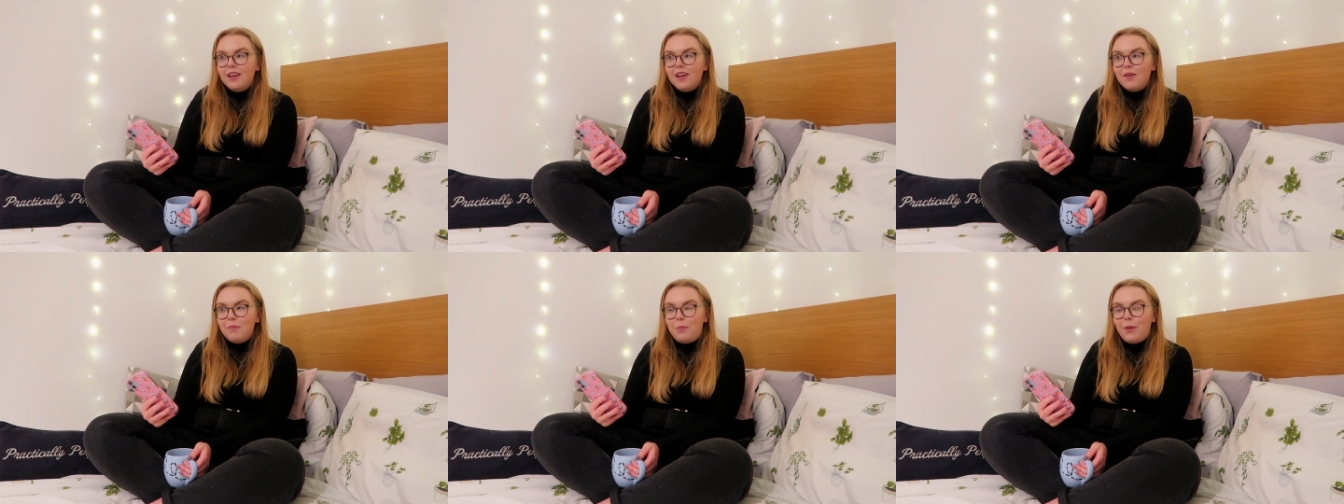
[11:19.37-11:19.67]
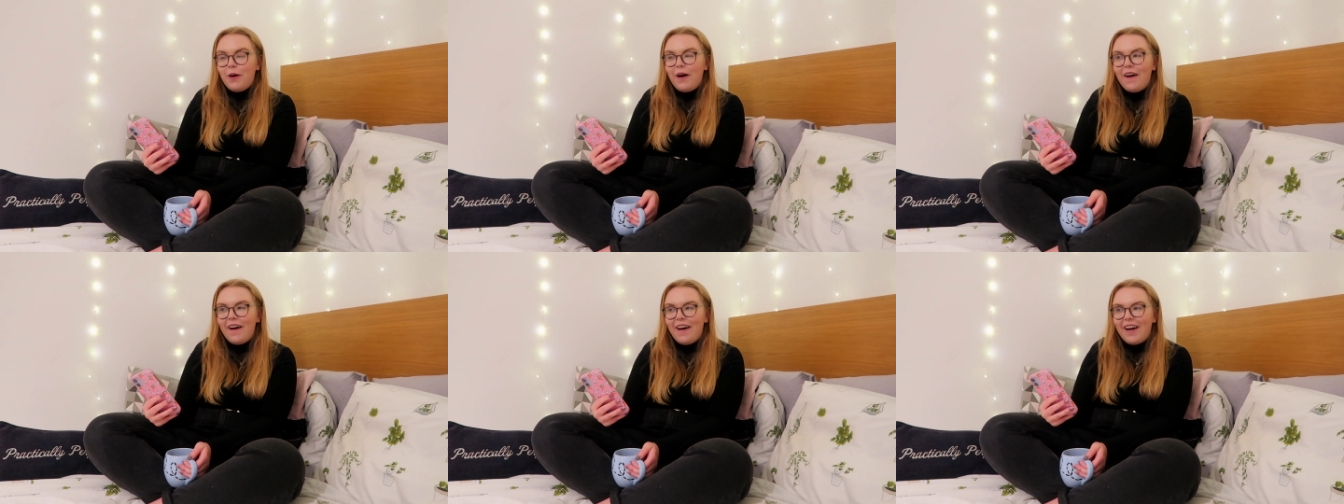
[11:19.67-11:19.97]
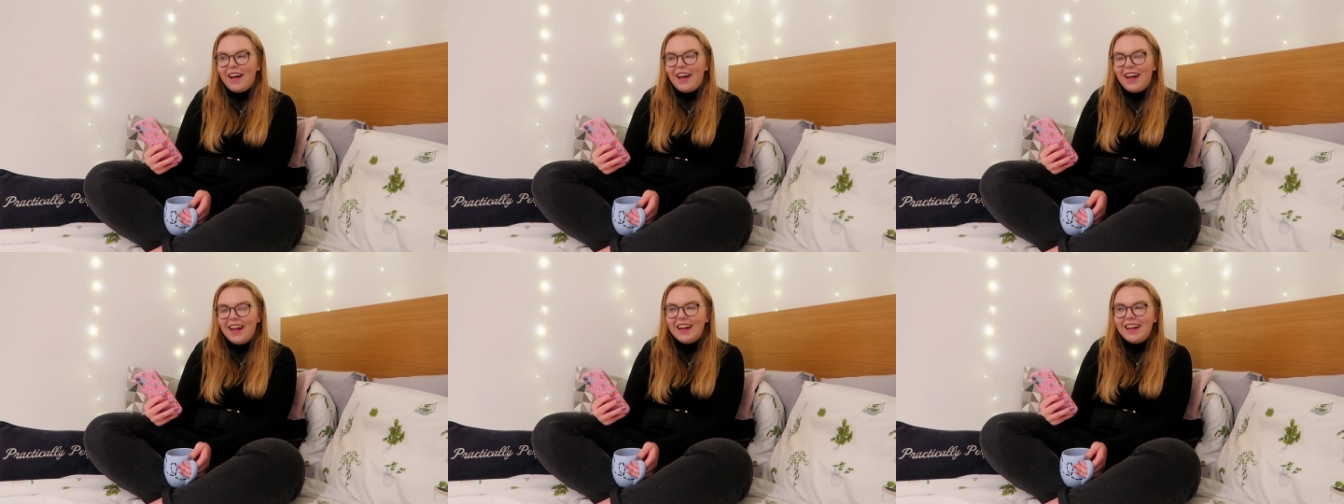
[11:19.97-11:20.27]

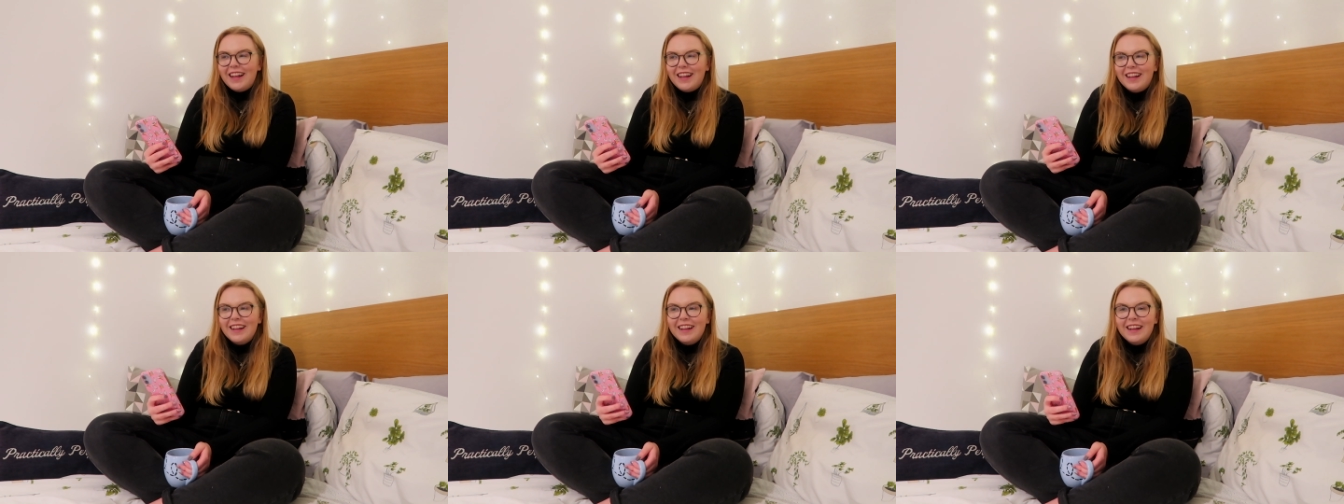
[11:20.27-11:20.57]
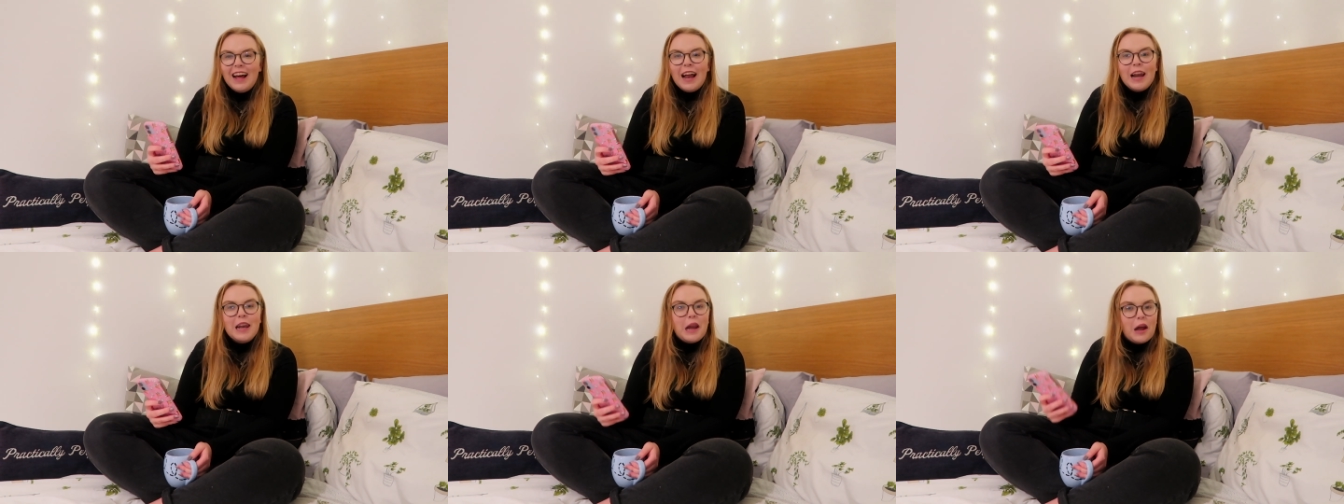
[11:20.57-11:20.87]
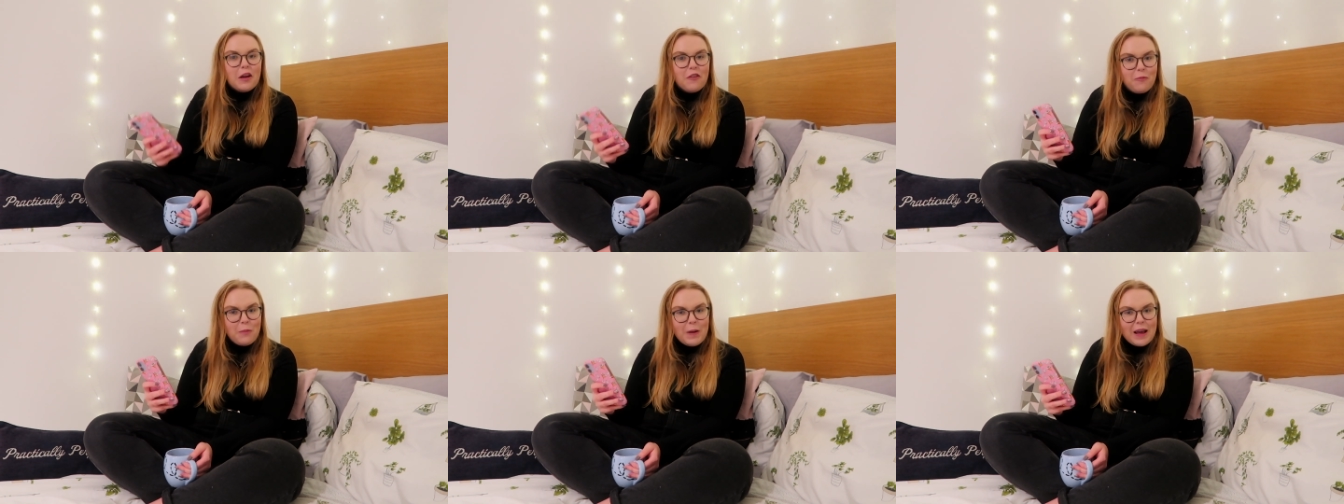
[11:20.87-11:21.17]
But
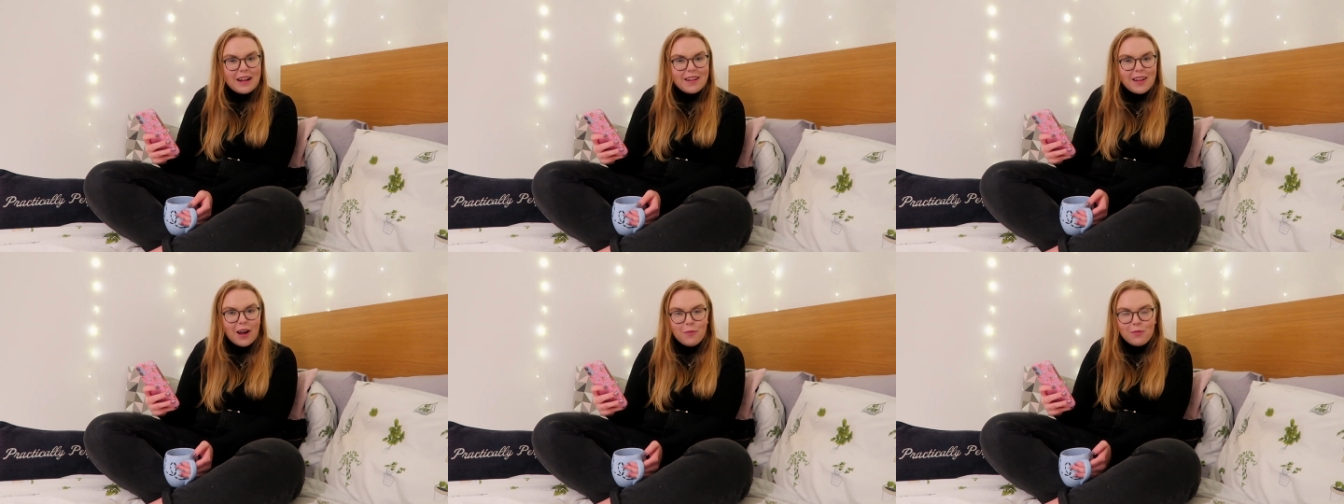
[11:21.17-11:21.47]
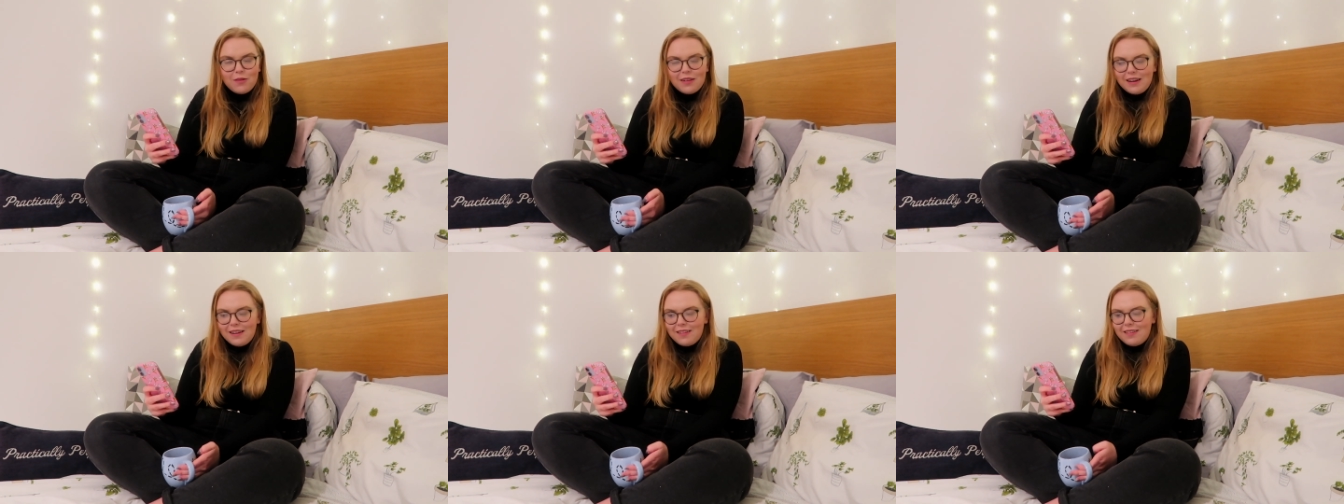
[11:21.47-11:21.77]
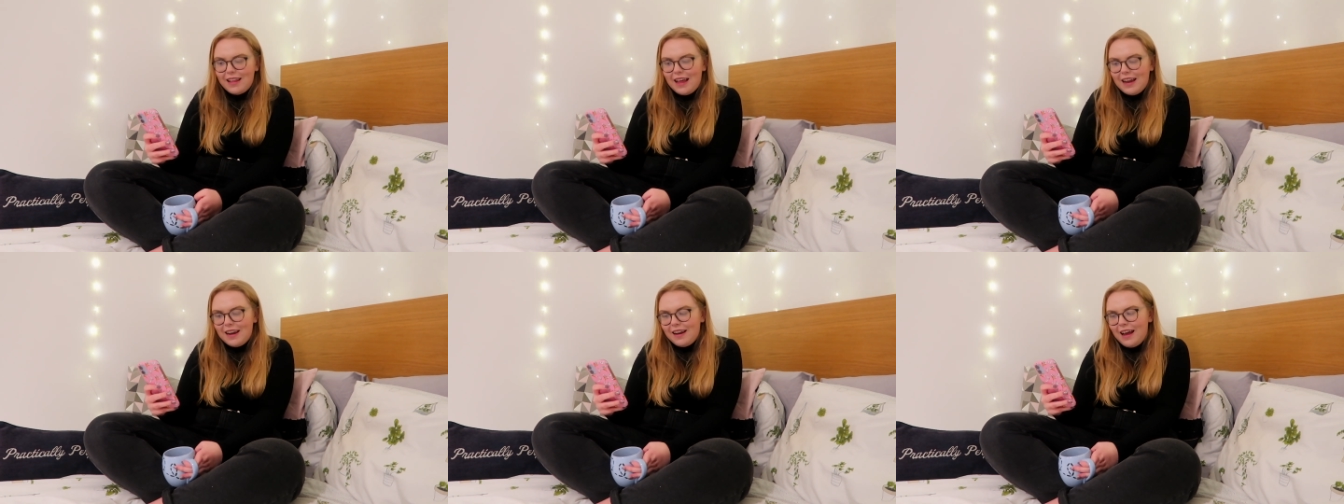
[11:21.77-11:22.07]
life picked up since
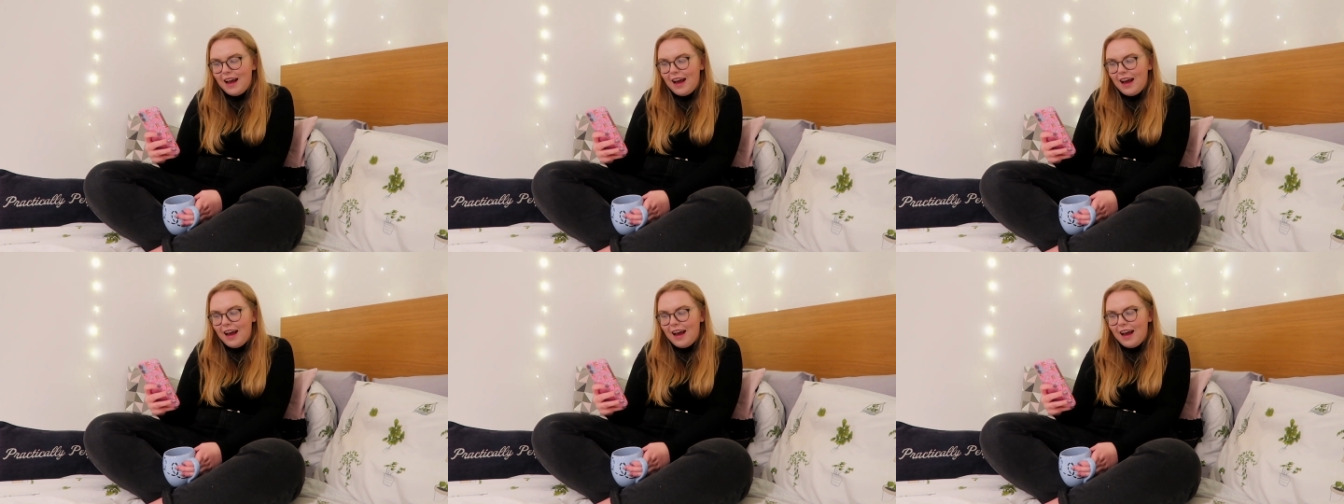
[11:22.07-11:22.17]
then,